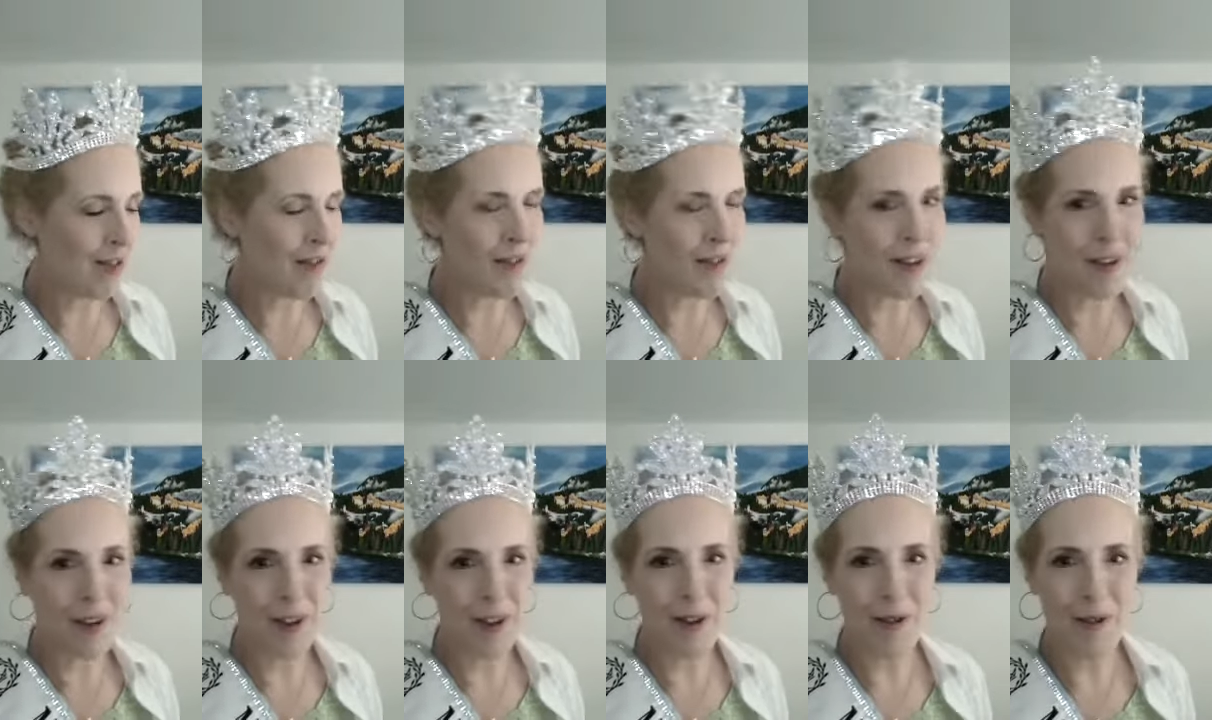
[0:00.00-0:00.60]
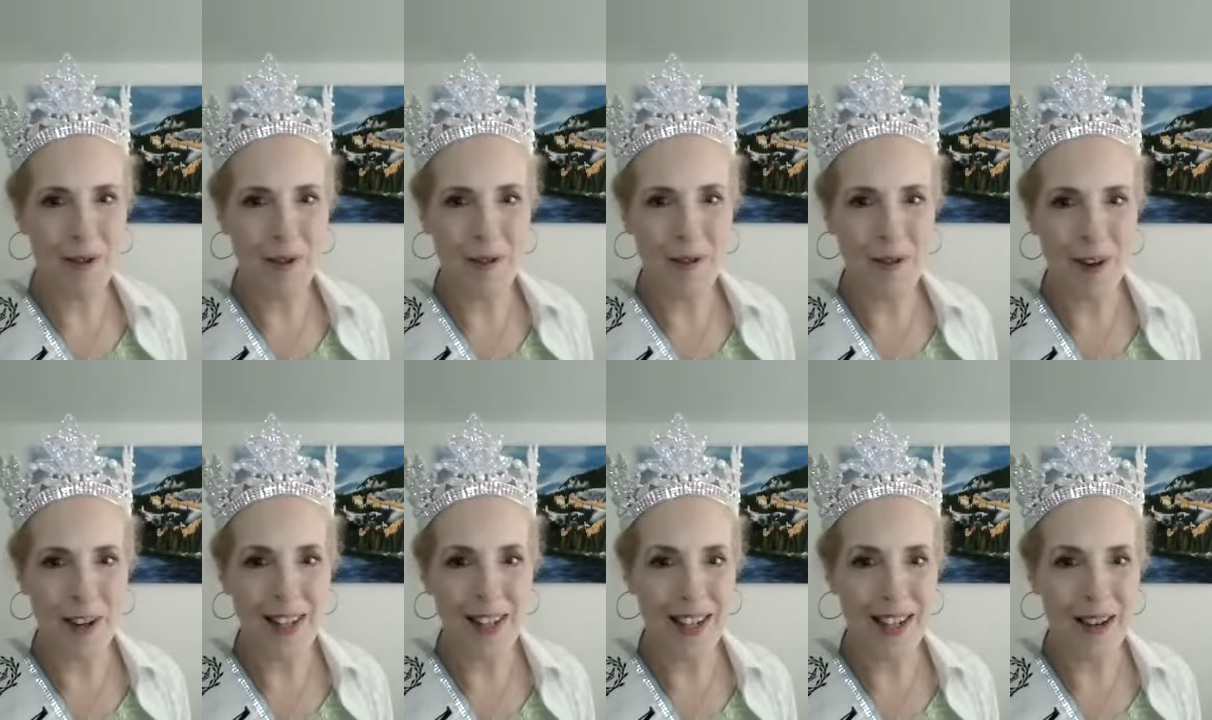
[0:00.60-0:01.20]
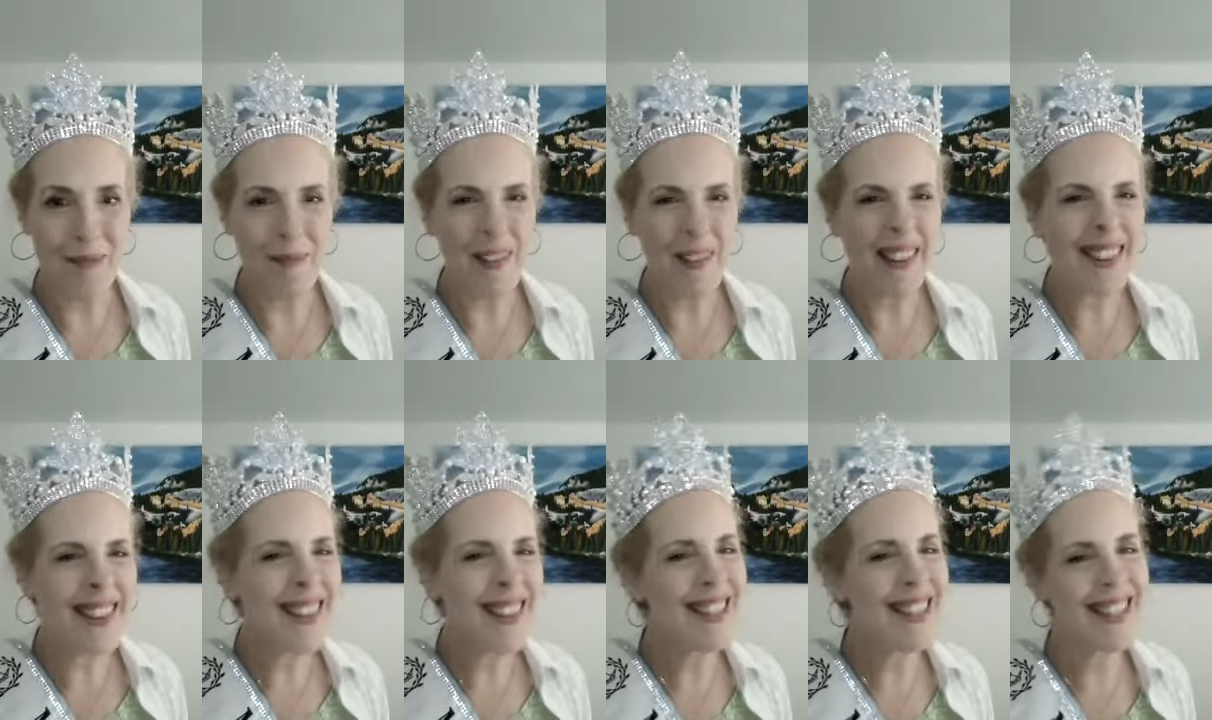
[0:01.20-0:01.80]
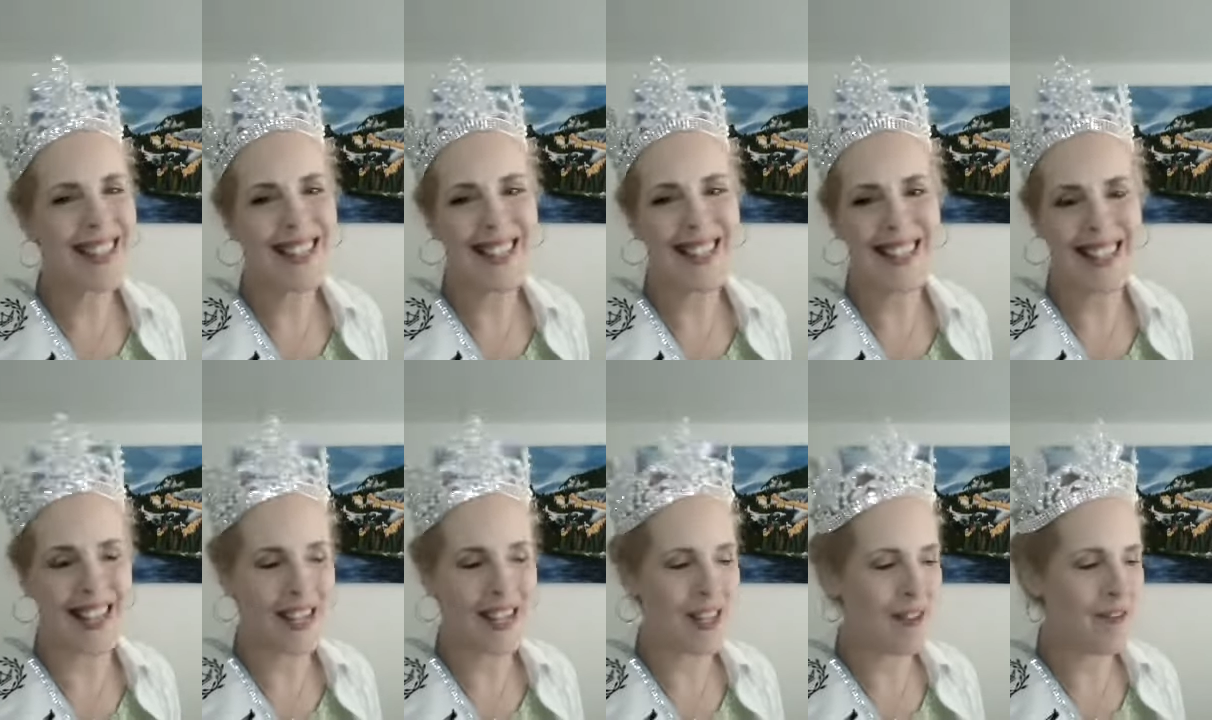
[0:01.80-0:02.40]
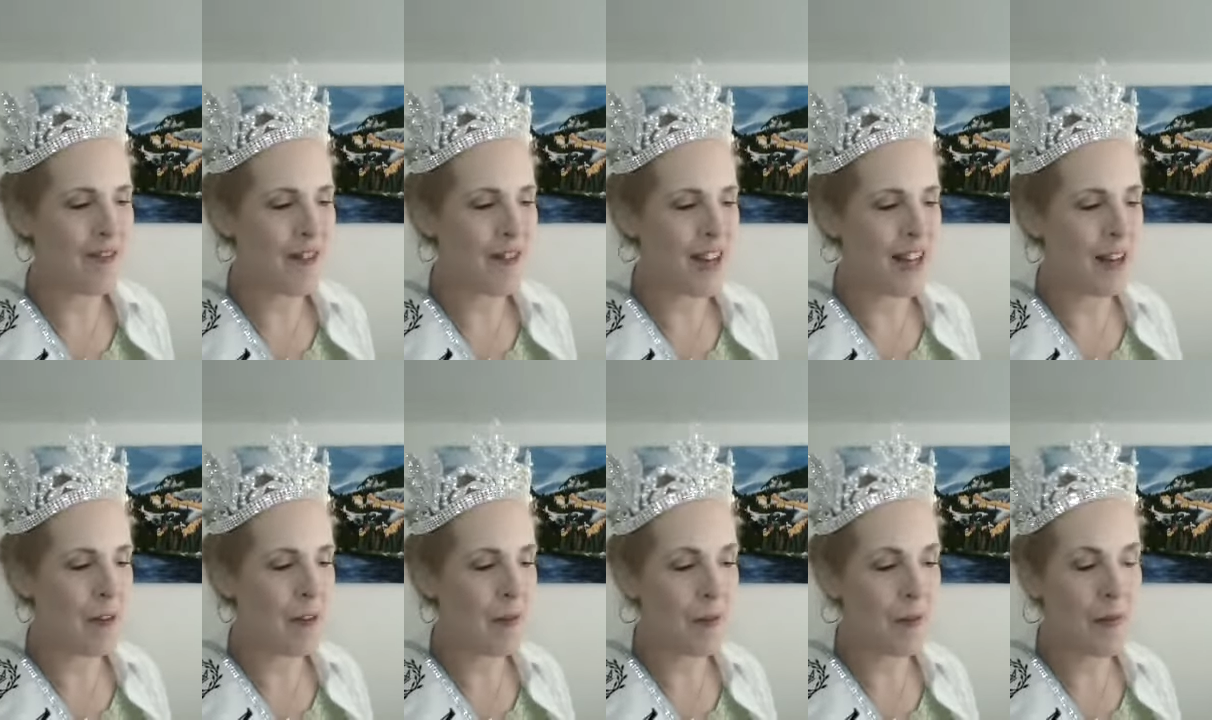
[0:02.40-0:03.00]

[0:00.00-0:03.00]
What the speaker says: very cool fairy tale, but this is such fun.